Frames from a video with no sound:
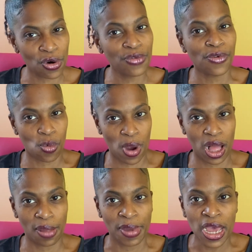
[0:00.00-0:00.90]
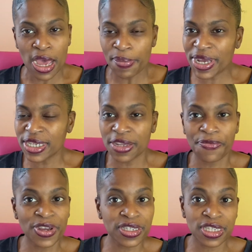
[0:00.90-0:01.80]
overwhelm because it
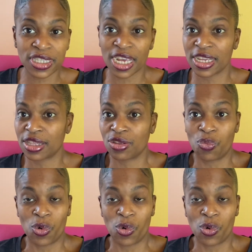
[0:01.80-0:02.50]
feels as like the